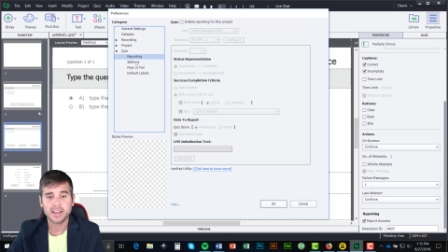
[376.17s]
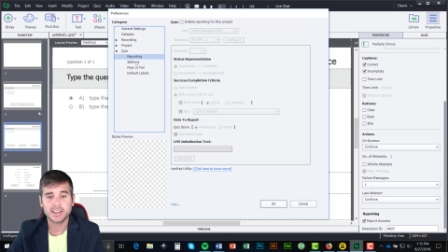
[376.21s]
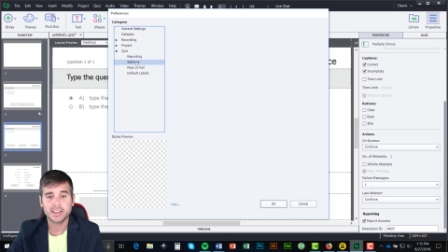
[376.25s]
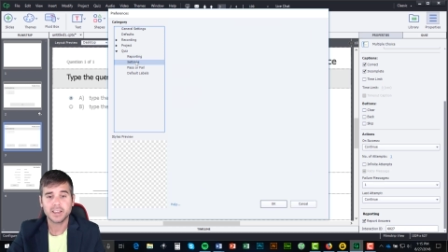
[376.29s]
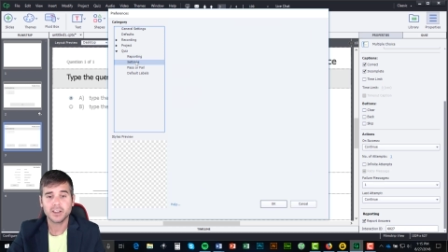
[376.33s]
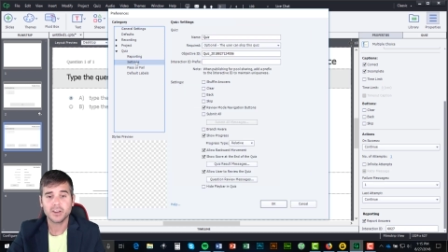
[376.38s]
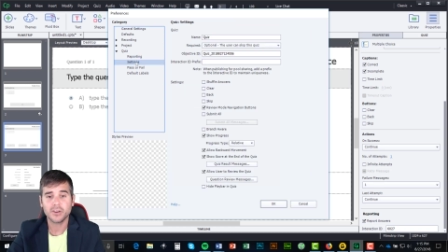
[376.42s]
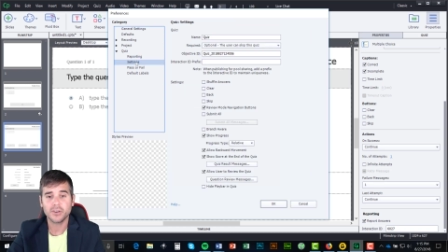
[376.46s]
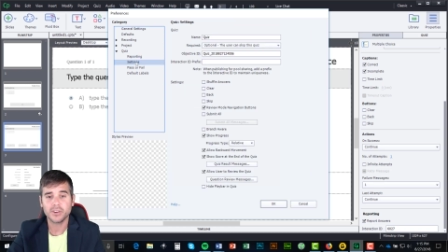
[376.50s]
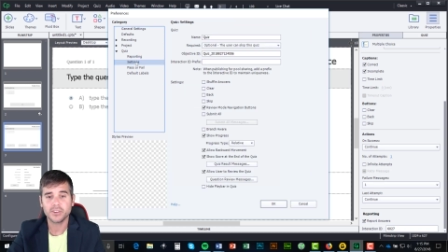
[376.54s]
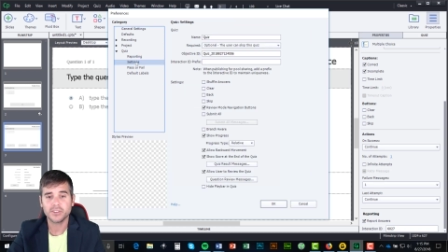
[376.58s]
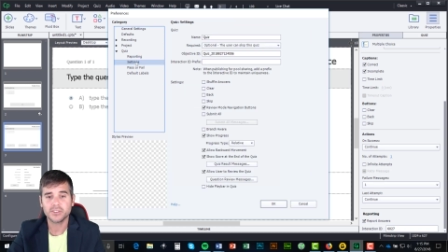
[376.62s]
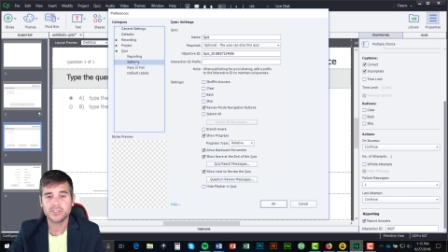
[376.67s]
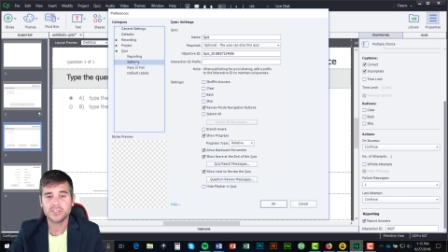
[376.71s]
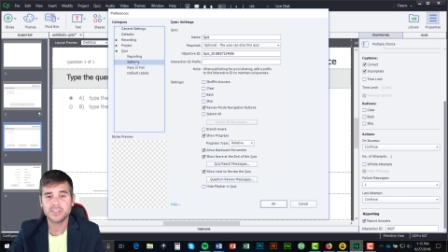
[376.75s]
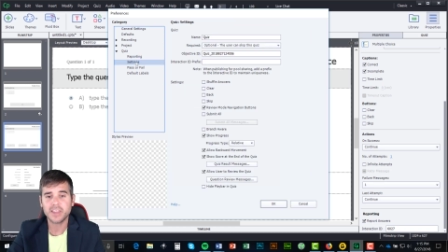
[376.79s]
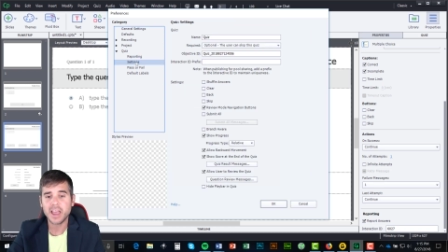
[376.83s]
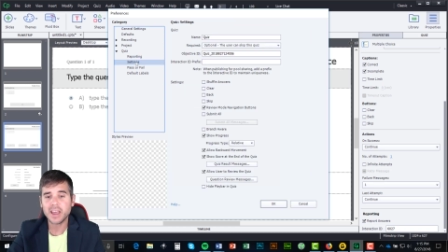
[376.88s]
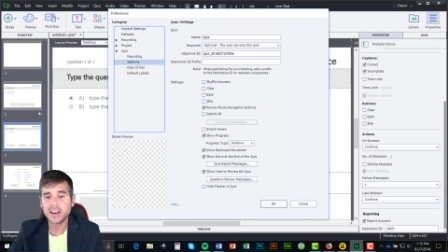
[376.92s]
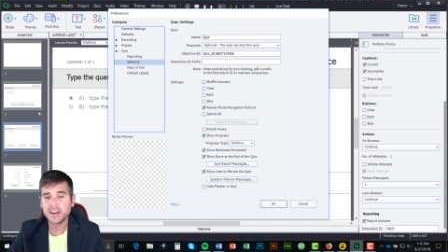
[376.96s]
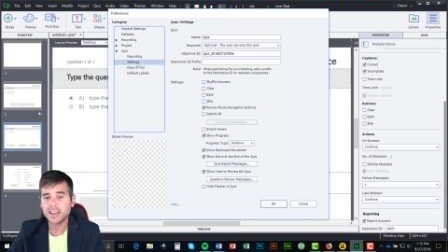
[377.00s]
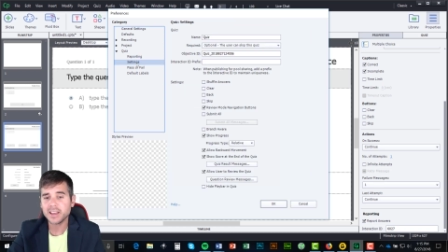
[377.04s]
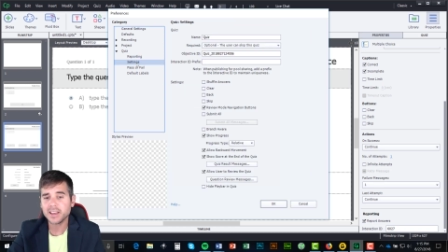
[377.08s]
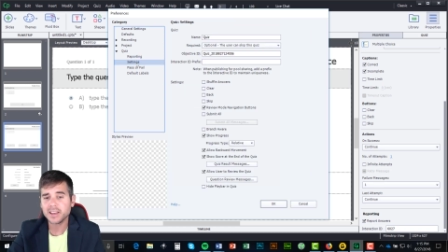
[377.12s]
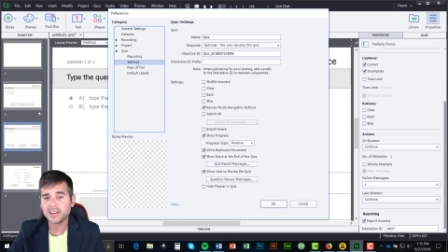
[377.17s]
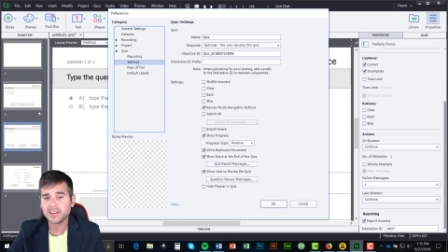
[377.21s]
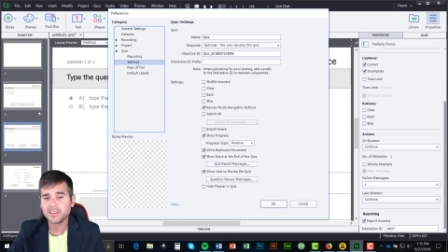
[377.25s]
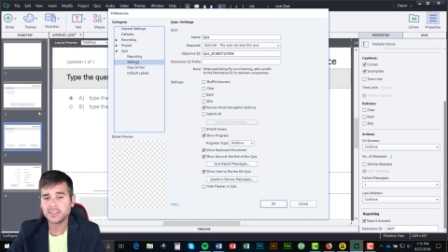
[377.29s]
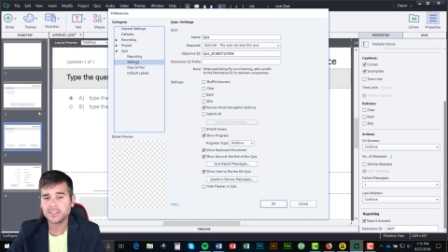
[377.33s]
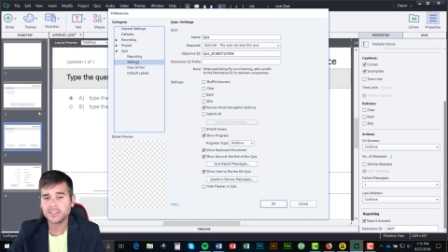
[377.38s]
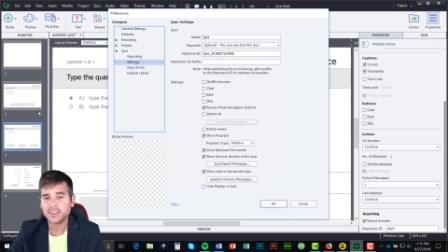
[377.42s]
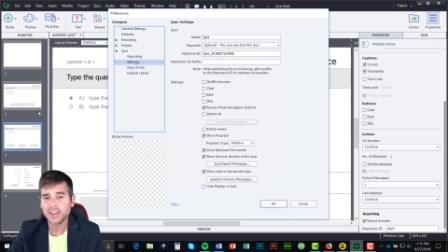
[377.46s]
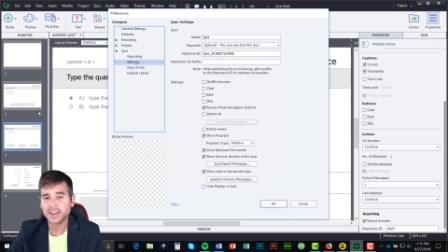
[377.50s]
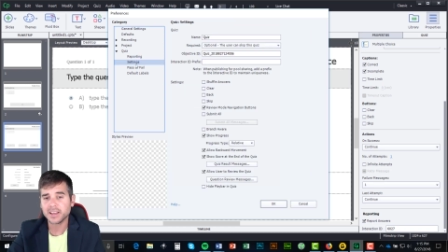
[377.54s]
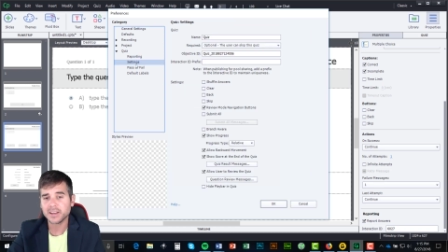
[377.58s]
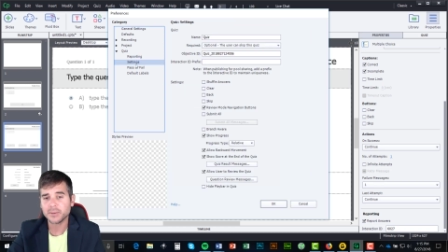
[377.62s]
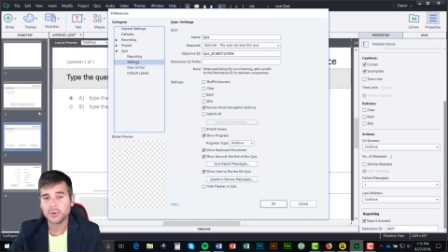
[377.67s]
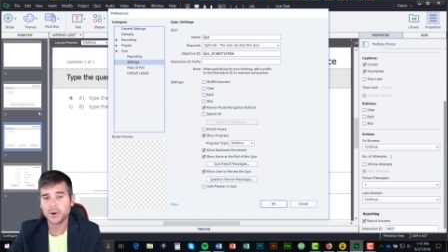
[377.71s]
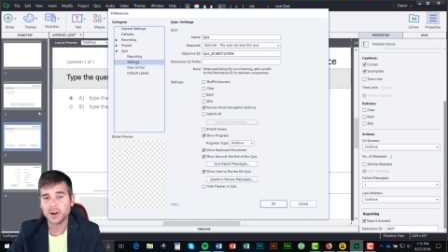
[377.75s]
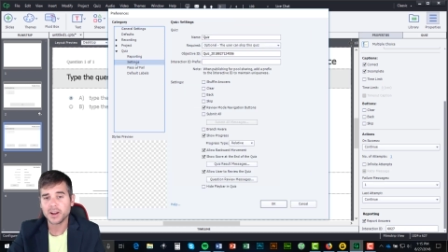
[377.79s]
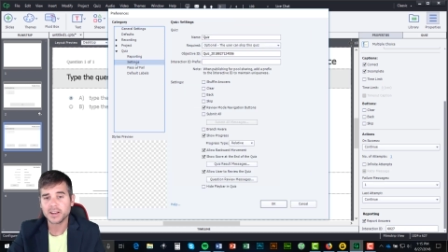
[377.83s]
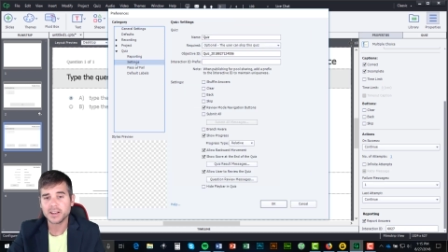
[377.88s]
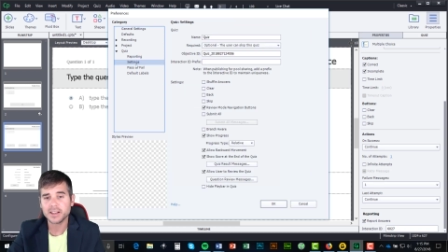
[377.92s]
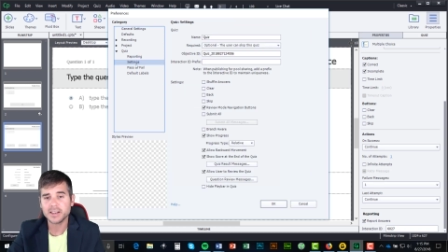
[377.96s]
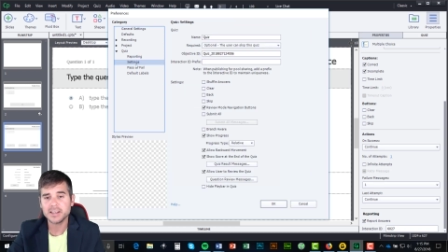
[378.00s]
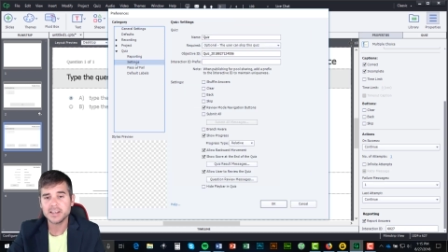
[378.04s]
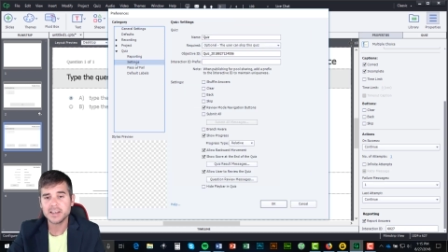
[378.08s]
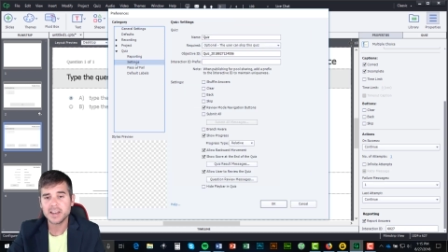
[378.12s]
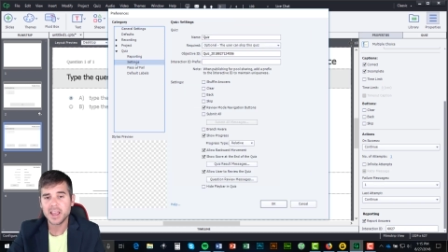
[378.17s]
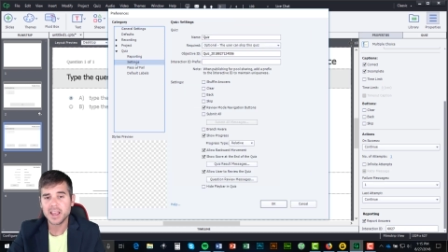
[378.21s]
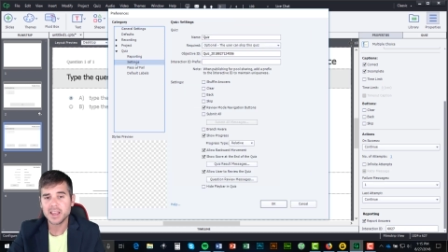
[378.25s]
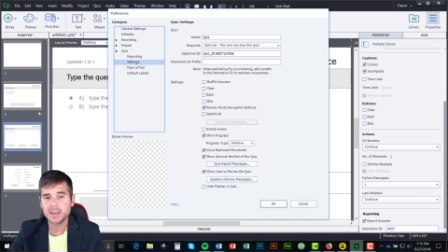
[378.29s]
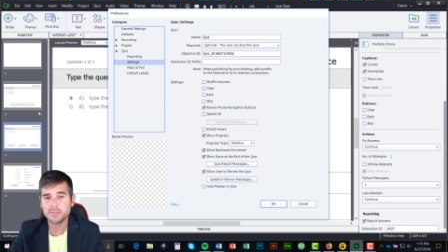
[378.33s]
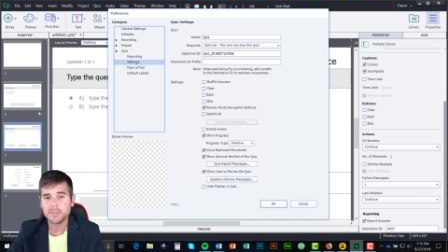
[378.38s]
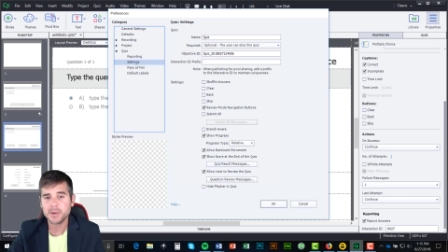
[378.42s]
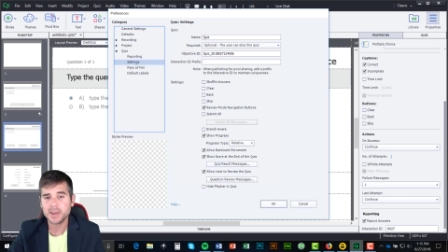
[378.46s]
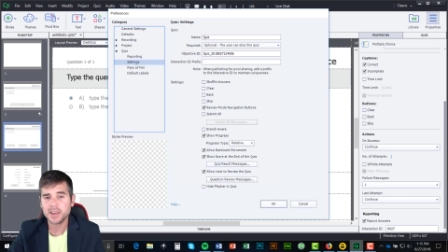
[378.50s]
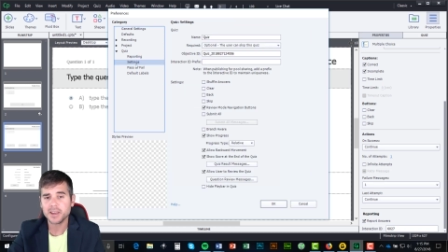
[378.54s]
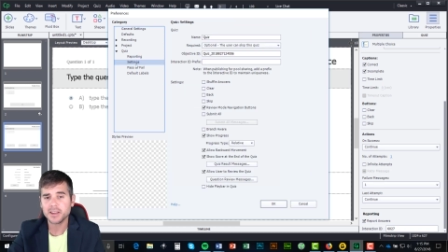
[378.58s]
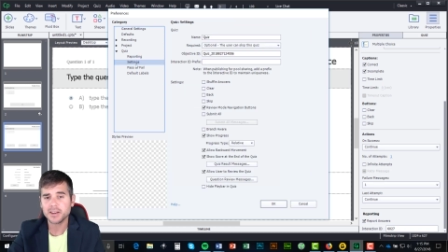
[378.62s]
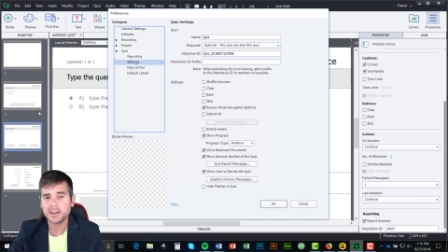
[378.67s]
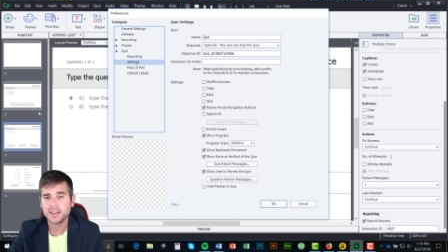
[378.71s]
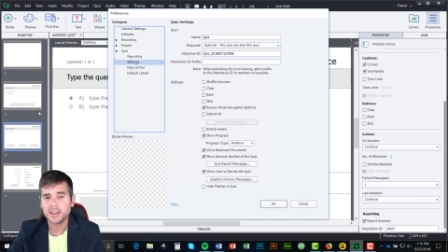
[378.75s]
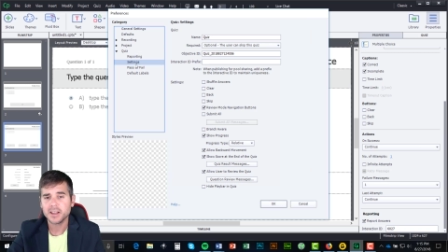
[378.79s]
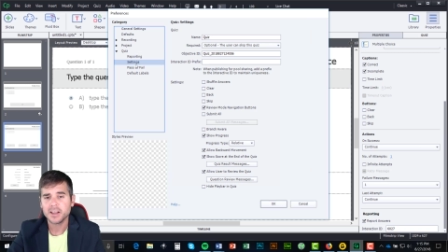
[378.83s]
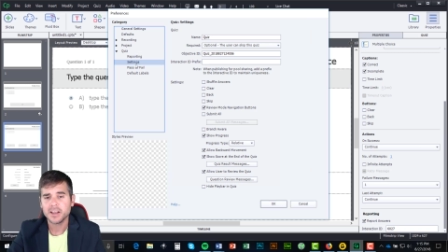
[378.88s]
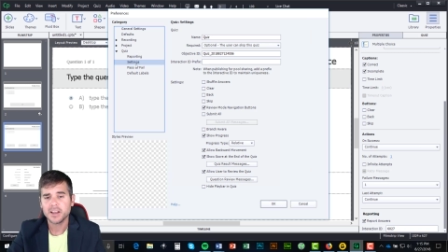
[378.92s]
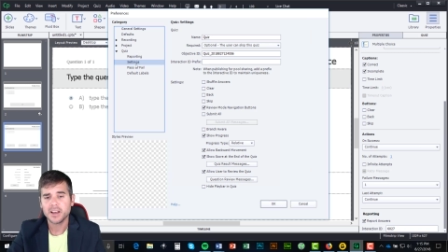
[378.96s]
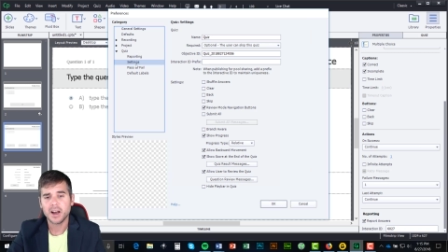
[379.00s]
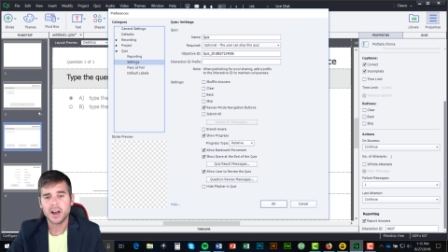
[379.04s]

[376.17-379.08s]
I can go to Settings, like where I can name it,